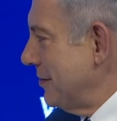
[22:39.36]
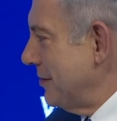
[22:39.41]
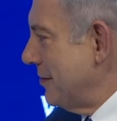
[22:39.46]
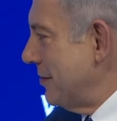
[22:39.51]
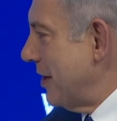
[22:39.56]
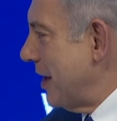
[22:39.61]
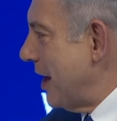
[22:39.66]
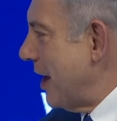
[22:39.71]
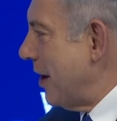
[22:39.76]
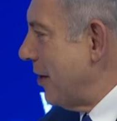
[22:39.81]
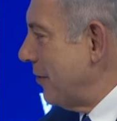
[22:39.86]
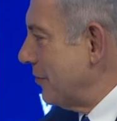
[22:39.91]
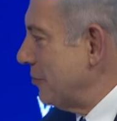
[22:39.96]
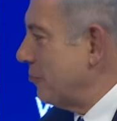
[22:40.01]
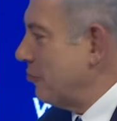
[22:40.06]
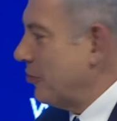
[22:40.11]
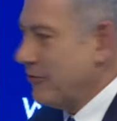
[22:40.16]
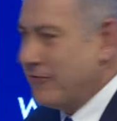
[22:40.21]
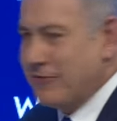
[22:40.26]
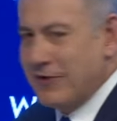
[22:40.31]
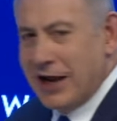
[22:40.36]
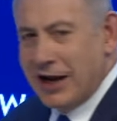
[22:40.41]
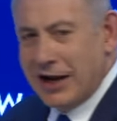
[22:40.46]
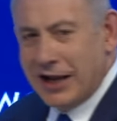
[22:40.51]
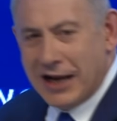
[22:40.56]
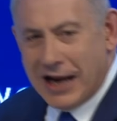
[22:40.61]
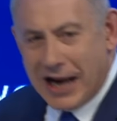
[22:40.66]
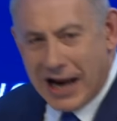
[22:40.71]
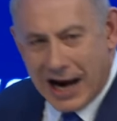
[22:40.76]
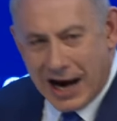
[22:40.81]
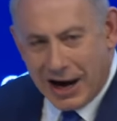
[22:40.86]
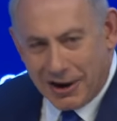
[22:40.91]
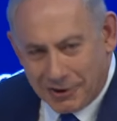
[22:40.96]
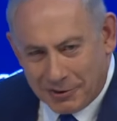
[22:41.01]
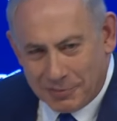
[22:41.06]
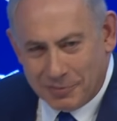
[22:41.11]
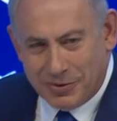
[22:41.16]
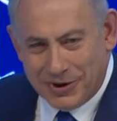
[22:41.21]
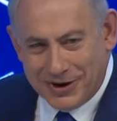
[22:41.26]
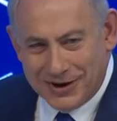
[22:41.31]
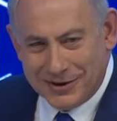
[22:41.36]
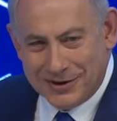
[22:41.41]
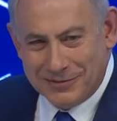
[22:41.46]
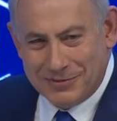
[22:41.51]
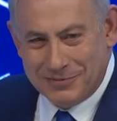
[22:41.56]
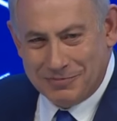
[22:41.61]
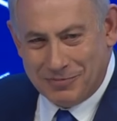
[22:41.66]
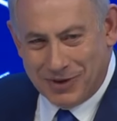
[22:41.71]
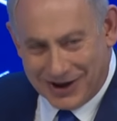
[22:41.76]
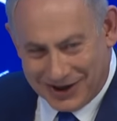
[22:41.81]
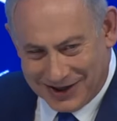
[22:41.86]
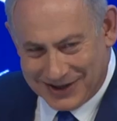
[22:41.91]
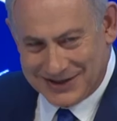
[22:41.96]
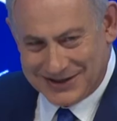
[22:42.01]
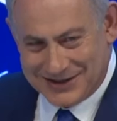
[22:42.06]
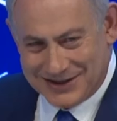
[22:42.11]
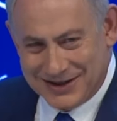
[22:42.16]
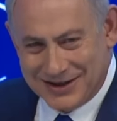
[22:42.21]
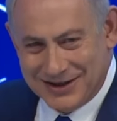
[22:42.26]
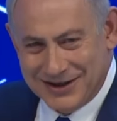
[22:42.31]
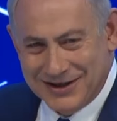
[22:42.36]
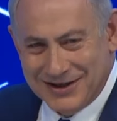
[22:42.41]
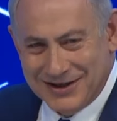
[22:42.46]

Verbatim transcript: now the prevailing Arab policy